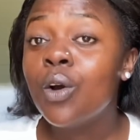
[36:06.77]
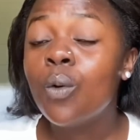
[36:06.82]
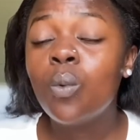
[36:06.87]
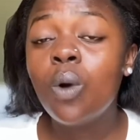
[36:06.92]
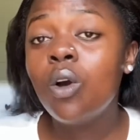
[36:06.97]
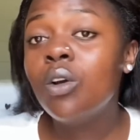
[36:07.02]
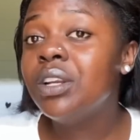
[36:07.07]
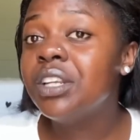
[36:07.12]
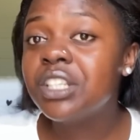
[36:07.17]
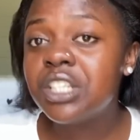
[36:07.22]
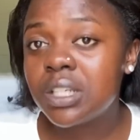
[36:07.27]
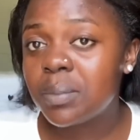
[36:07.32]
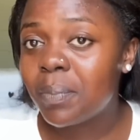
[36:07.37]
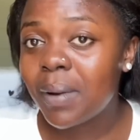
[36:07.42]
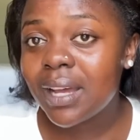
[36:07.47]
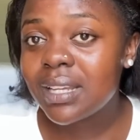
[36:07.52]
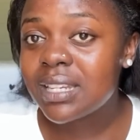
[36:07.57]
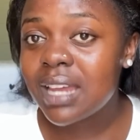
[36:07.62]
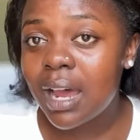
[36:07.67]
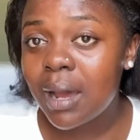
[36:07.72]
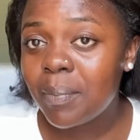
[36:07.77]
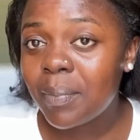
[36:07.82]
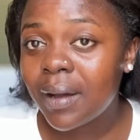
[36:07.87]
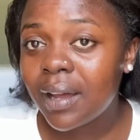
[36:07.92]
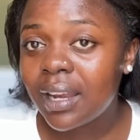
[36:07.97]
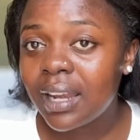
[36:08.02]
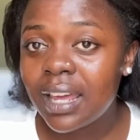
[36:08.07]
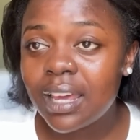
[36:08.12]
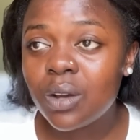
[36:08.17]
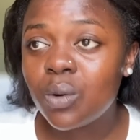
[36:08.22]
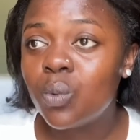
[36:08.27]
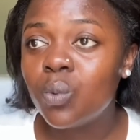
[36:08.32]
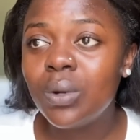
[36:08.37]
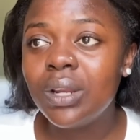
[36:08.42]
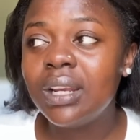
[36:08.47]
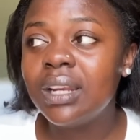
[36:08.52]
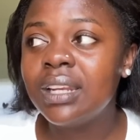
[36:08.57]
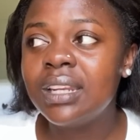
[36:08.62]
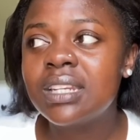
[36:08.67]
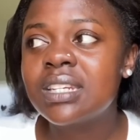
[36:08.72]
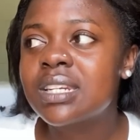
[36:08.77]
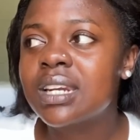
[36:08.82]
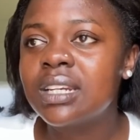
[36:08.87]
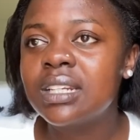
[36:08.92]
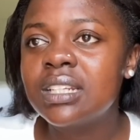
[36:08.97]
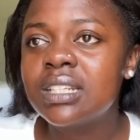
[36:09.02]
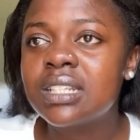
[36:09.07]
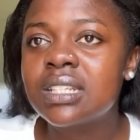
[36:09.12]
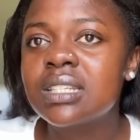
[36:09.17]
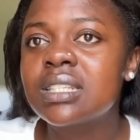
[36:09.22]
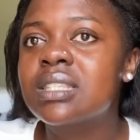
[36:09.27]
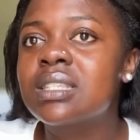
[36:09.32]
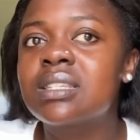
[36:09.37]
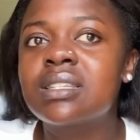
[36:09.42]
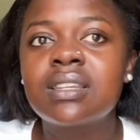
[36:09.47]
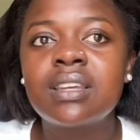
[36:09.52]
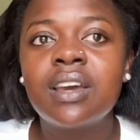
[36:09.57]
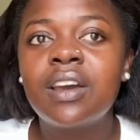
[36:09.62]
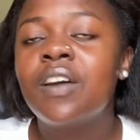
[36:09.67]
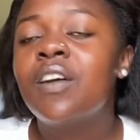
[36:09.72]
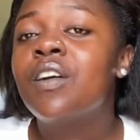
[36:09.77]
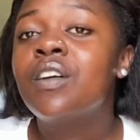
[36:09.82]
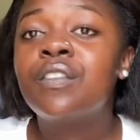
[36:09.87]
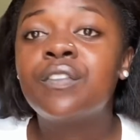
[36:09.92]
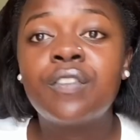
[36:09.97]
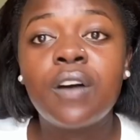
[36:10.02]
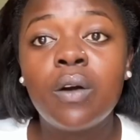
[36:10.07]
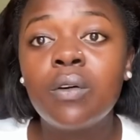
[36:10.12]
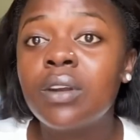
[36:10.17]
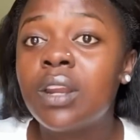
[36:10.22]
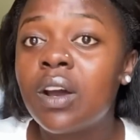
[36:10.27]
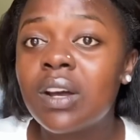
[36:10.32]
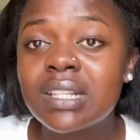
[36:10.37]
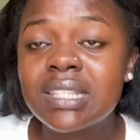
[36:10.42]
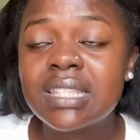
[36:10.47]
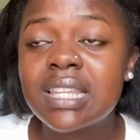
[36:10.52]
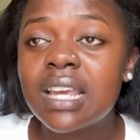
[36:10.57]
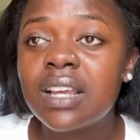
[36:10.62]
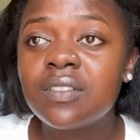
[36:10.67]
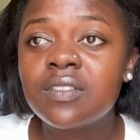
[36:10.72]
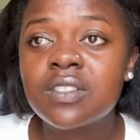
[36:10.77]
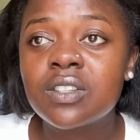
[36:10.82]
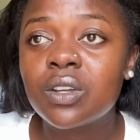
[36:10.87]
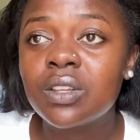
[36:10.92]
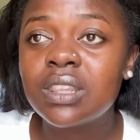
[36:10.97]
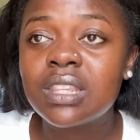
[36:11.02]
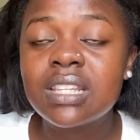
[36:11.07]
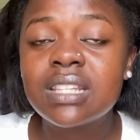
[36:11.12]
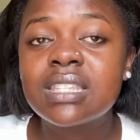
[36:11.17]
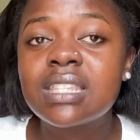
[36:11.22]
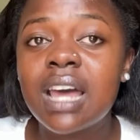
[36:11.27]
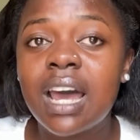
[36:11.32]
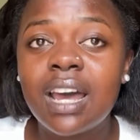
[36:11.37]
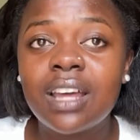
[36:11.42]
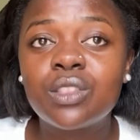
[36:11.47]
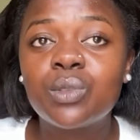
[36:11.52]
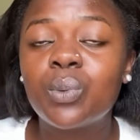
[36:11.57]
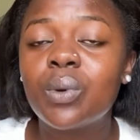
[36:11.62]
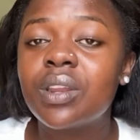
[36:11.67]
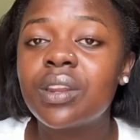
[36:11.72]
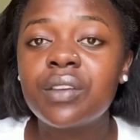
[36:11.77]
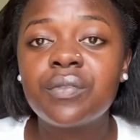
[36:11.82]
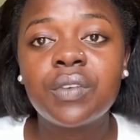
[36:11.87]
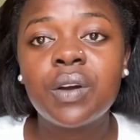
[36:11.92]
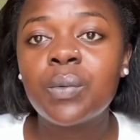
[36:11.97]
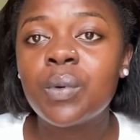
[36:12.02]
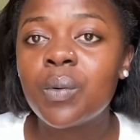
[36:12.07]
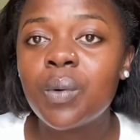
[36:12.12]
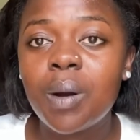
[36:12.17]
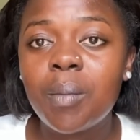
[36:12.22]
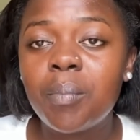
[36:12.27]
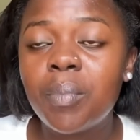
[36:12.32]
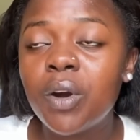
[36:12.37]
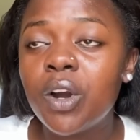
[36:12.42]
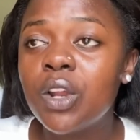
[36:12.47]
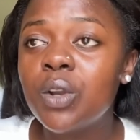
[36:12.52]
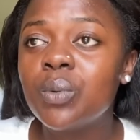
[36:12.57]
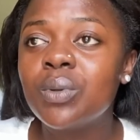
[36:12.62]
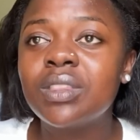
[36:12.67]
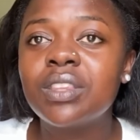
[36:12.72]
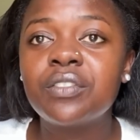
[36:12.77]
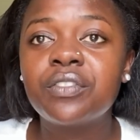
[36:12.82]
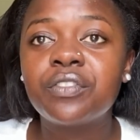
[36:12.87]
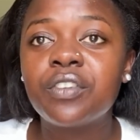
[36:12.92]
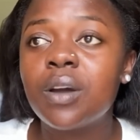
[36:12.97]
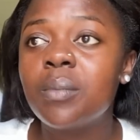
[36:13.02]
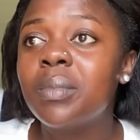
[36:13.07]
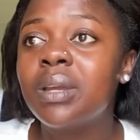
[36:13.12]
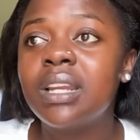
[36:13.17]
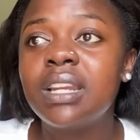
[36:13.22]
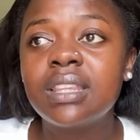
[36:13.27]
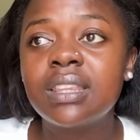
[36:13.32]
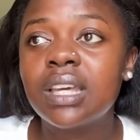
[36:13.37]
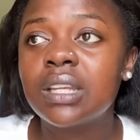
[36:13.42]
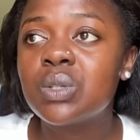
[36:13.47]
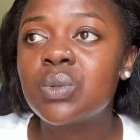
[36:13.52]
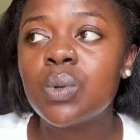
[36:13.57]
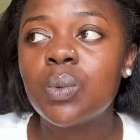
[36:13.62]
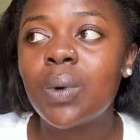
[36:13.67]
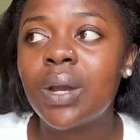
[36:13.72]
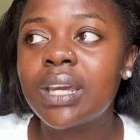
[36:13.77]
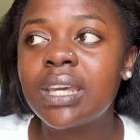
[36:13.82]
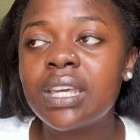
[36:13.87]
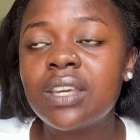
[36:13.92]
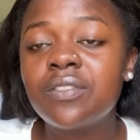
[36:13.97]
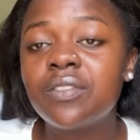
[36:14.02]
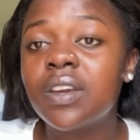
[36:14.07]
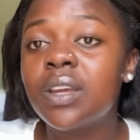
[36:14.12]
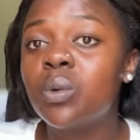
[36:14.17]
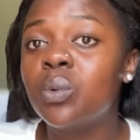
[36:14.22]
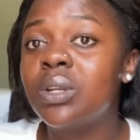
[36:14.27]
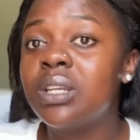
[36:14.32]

Wewe ulijipata hapa. Like, we literally just found ourselves on this earth wherever we were born, with the family that we were given.